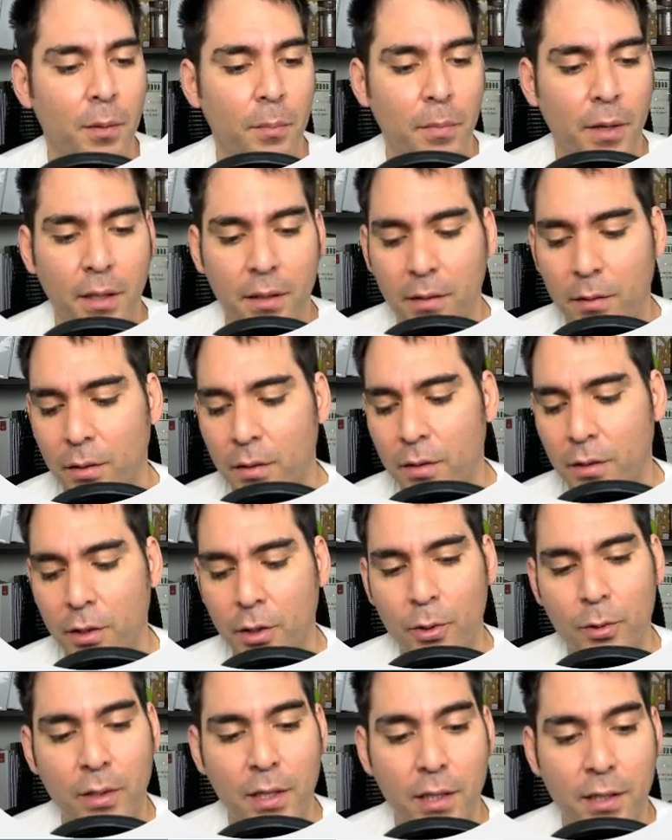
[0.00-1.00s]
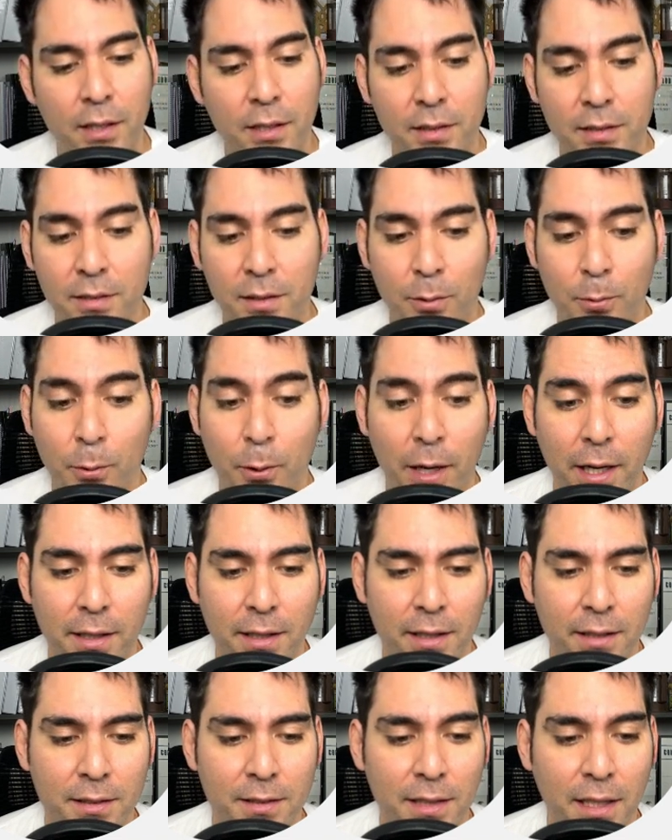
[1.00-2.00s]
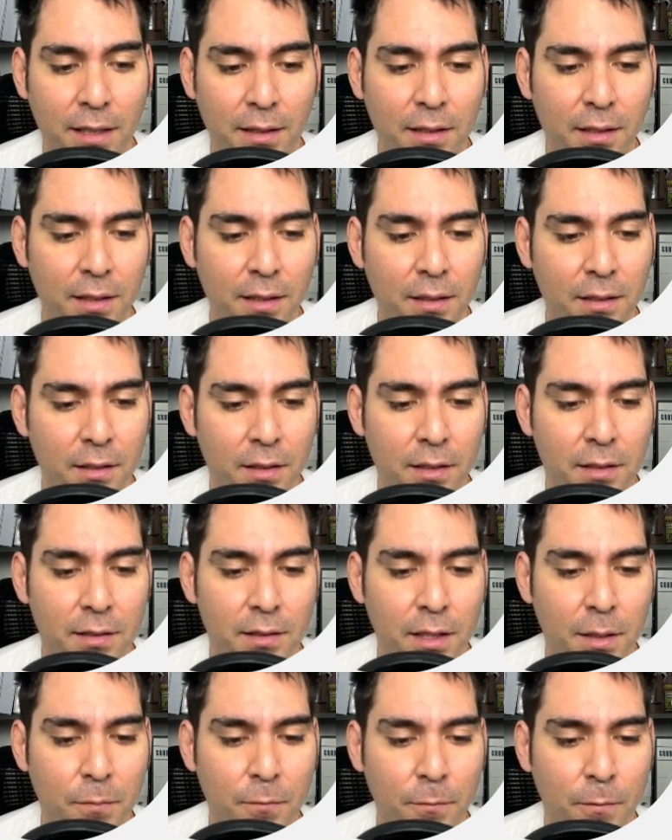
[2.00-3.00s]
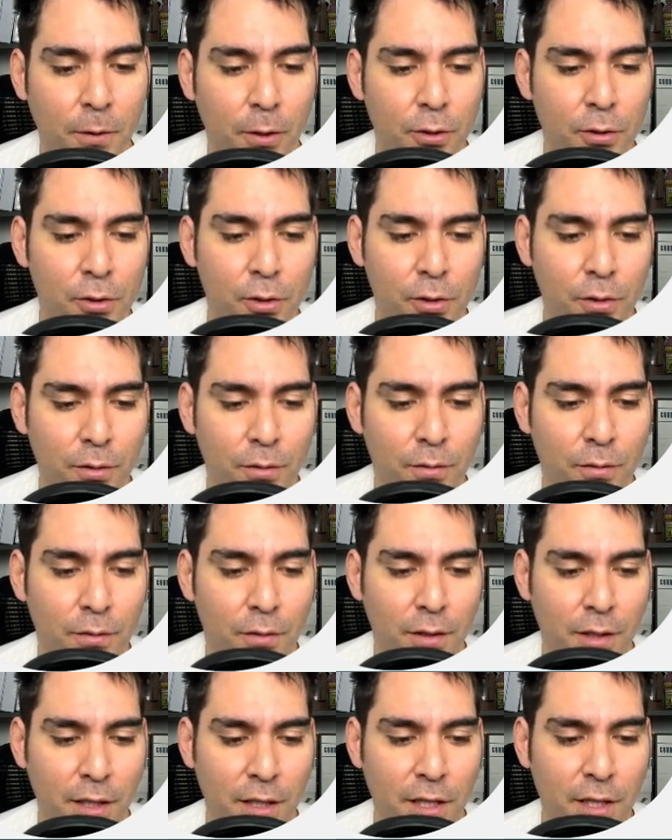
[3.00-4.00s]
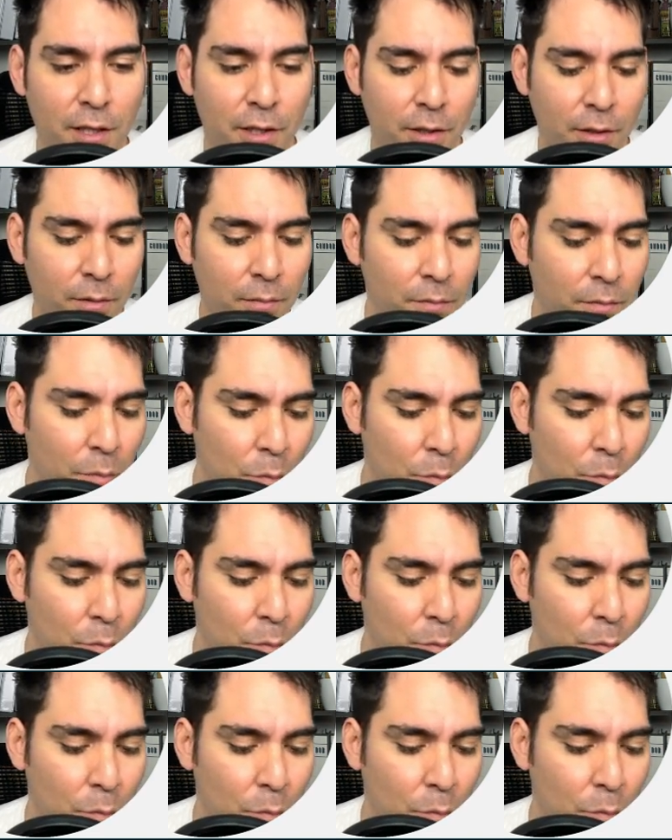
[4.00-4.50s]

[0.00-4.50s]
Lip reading: But you can write exactly the same function here.